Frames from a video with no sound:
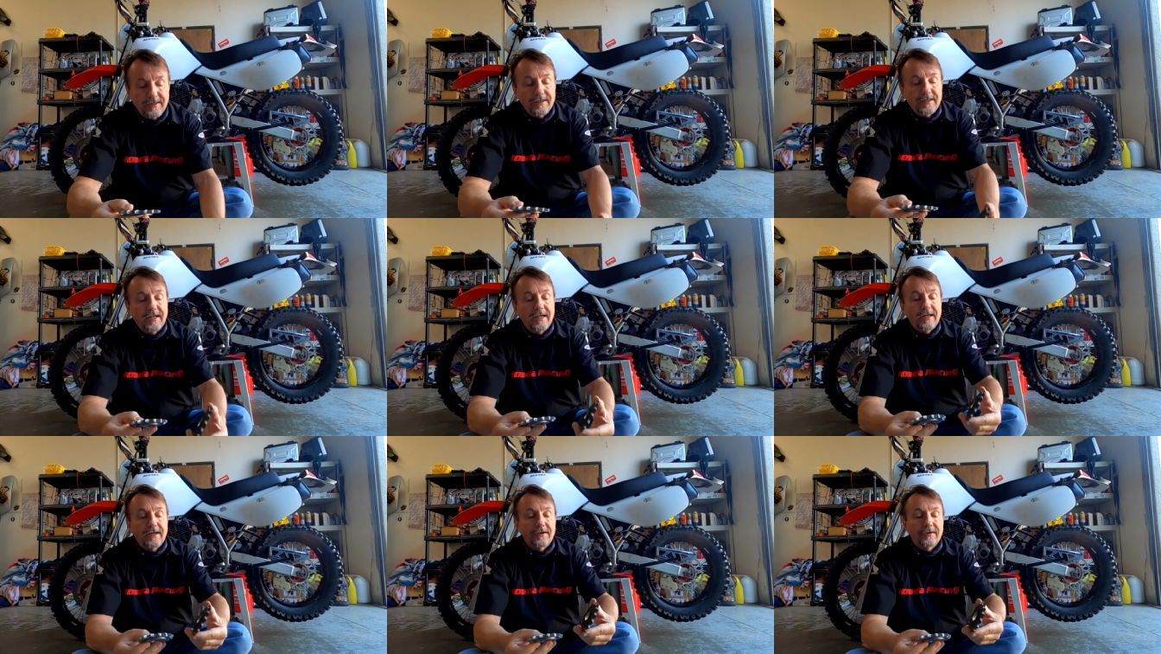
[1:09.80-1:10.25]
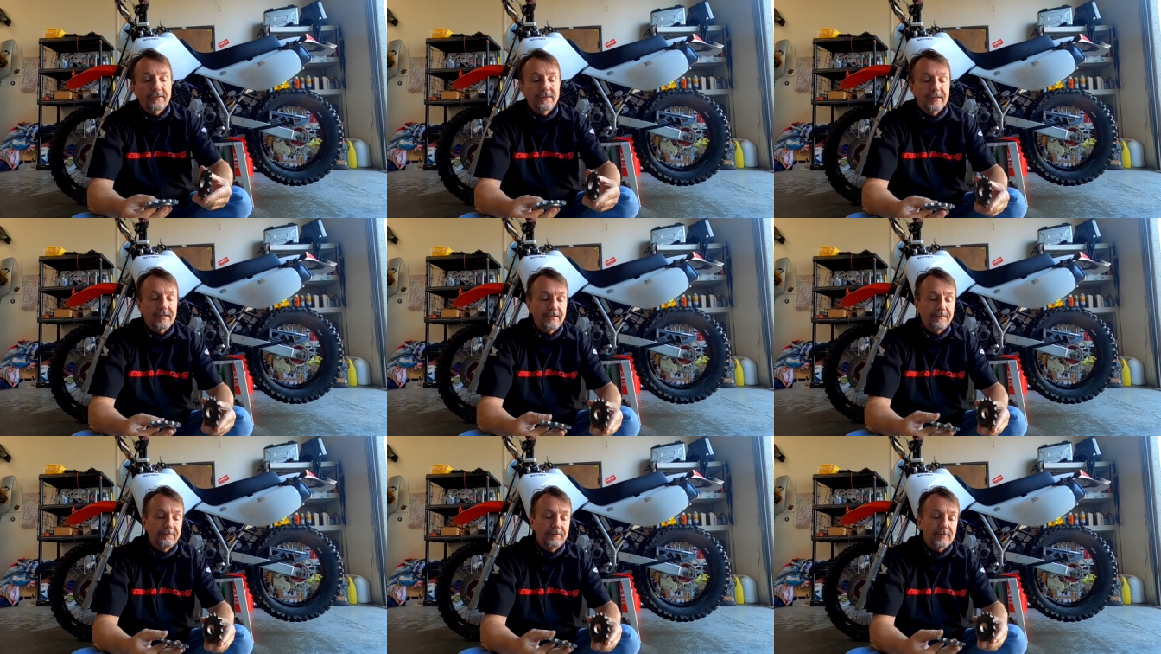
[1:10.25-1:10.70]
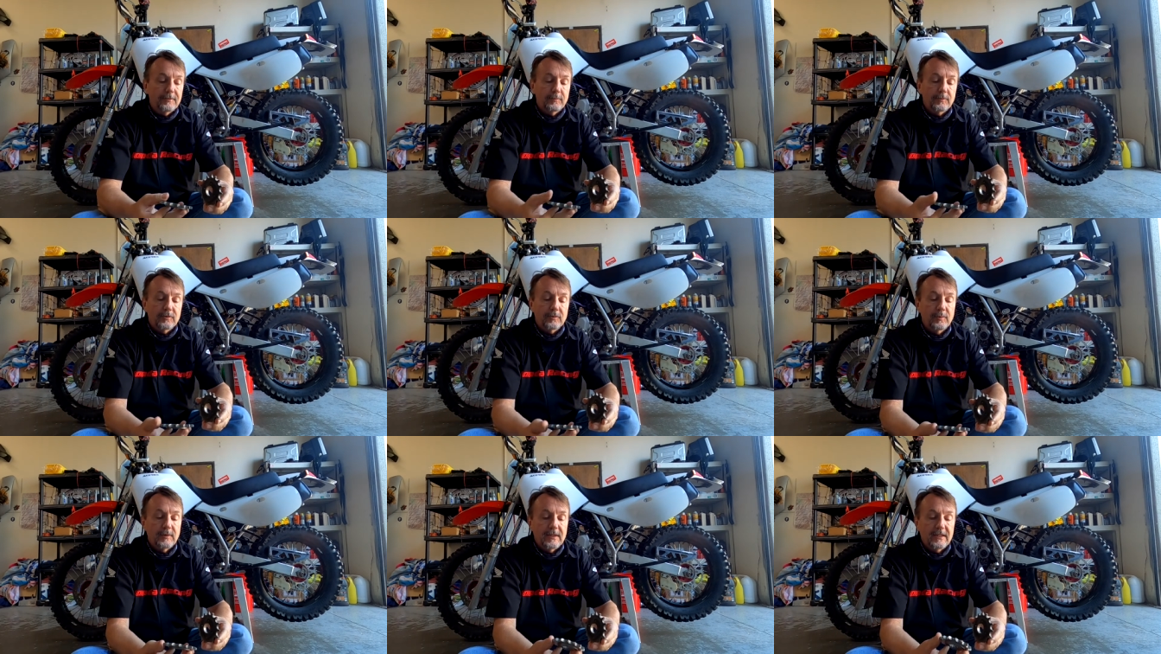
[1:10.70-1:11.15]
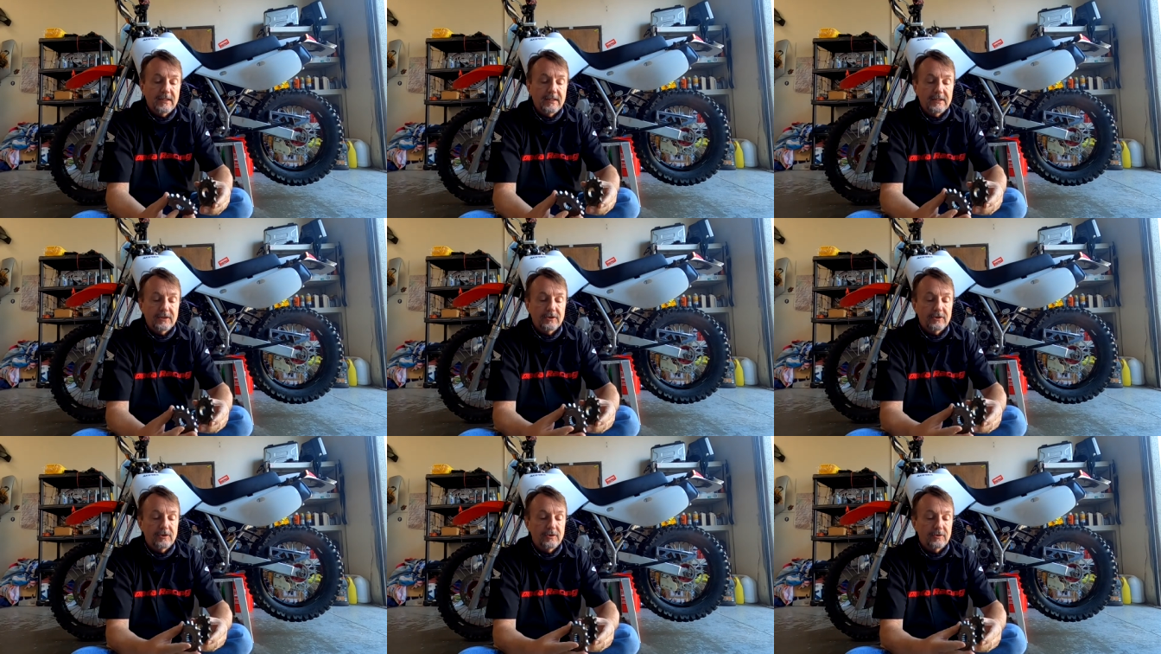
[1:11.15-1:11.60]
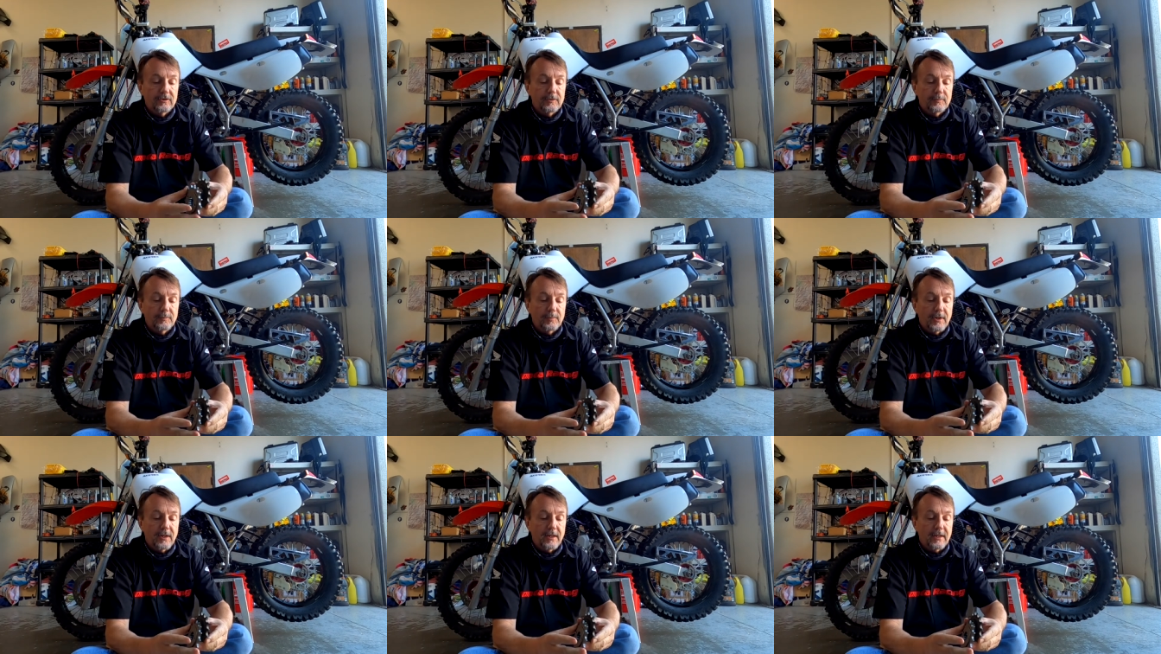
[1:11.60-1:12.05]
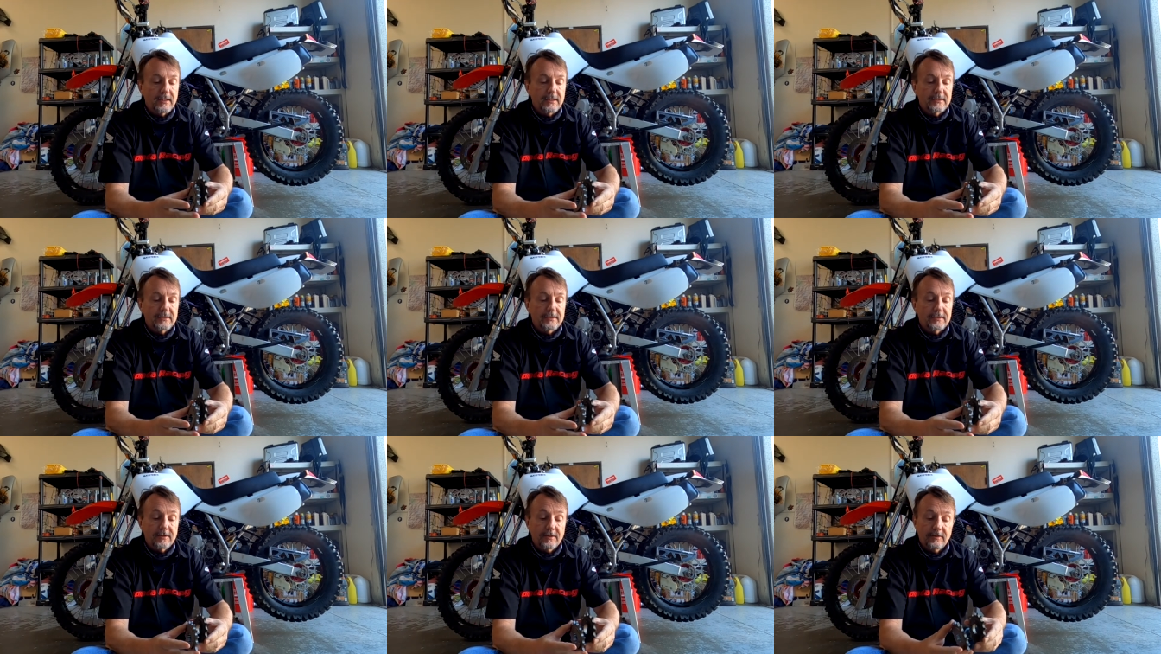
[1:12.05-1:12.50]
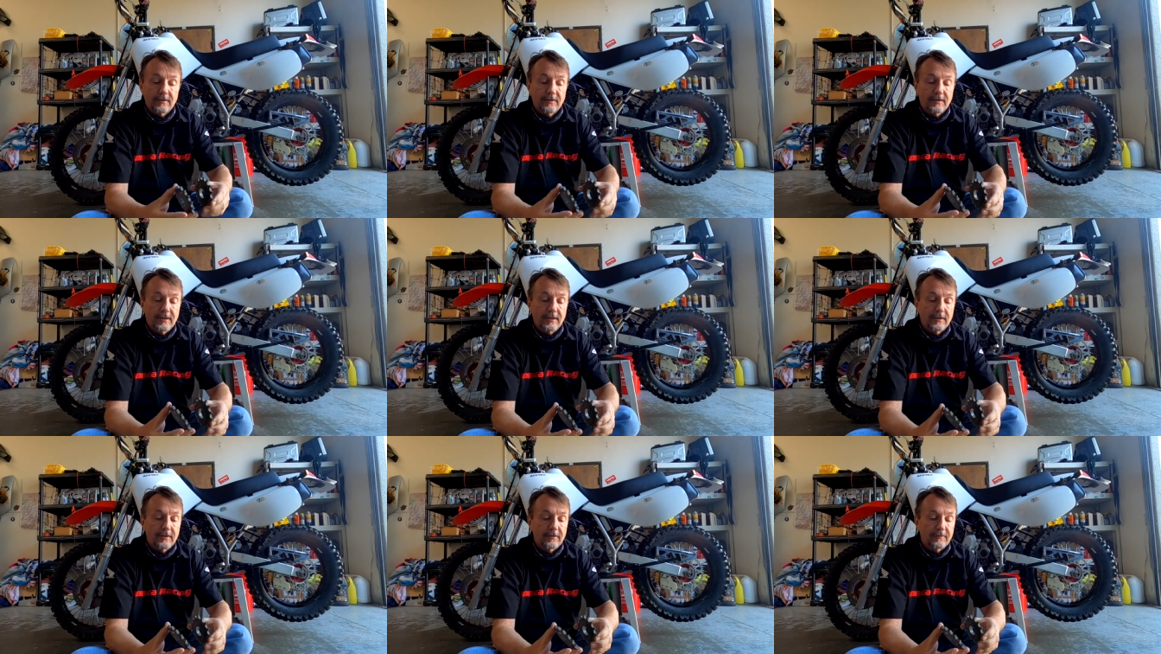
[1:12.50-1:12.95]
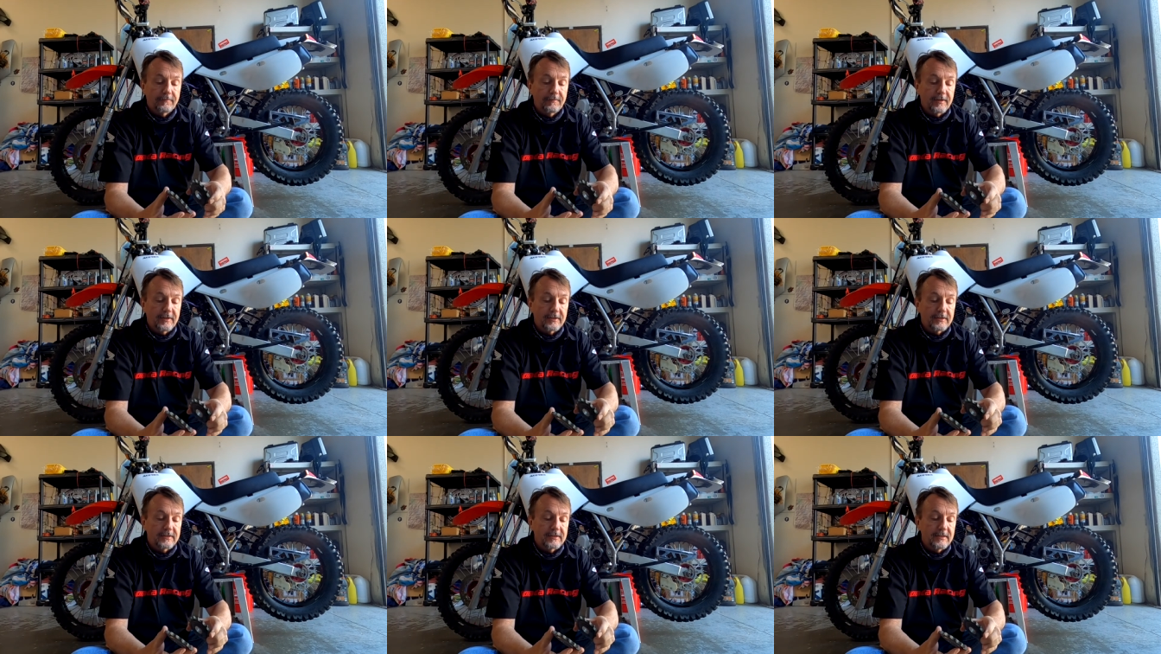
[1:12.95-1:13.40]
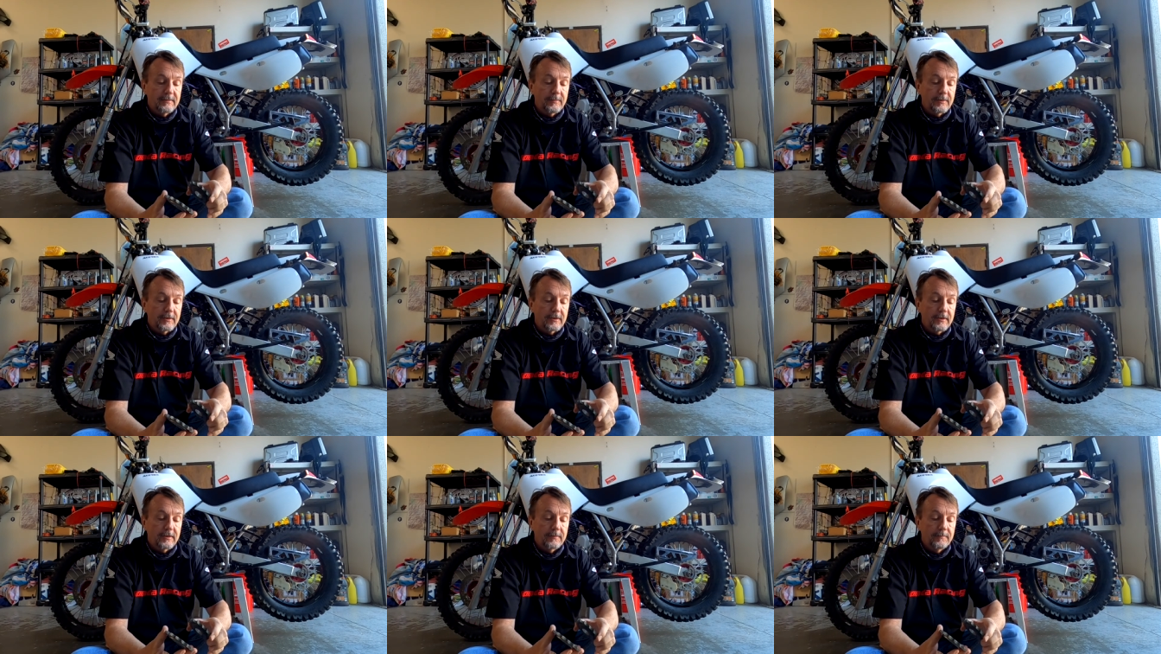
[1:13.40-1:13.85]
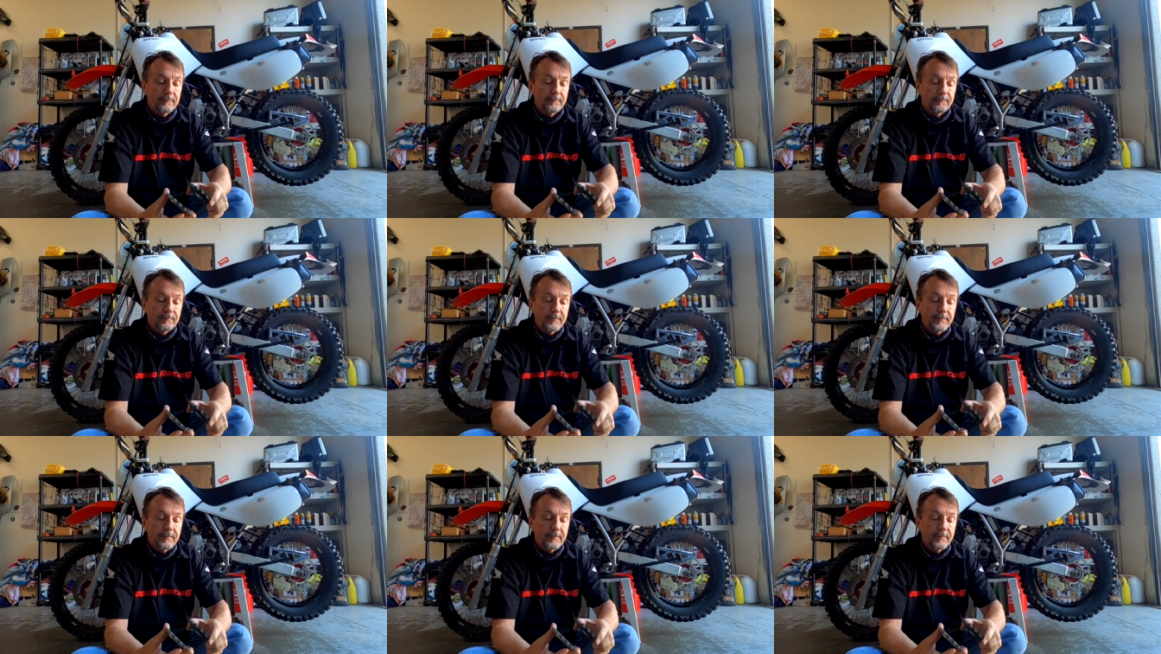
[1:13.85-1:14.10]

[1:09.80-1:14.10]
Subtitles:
Now, the difference between these two sprockets, they look very similar.